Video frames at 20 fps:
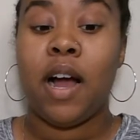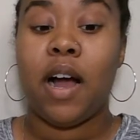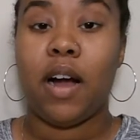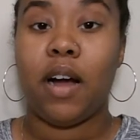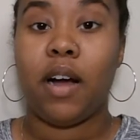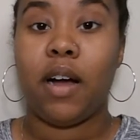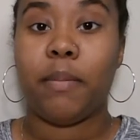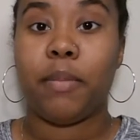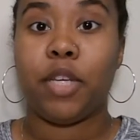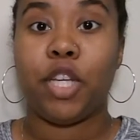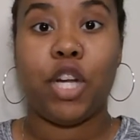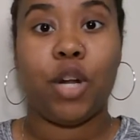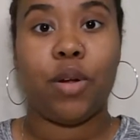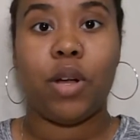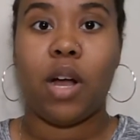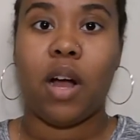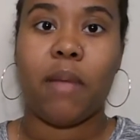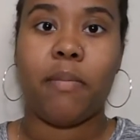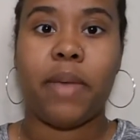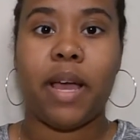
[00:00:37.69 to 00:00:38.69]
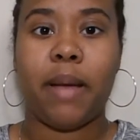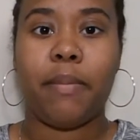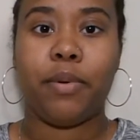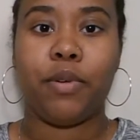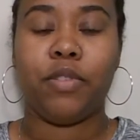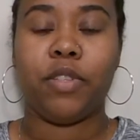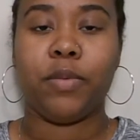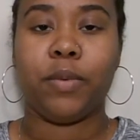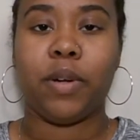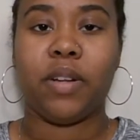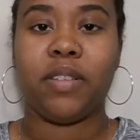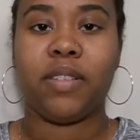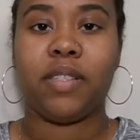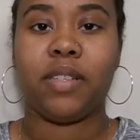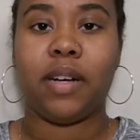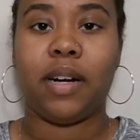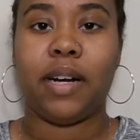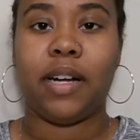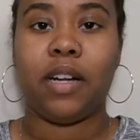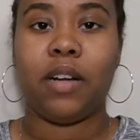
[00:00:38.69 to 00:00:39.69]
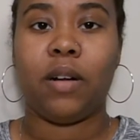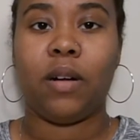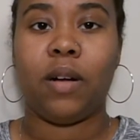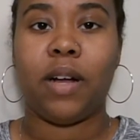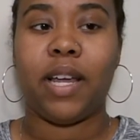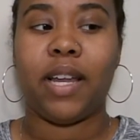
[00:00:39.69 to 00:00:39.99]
combat boots were in style,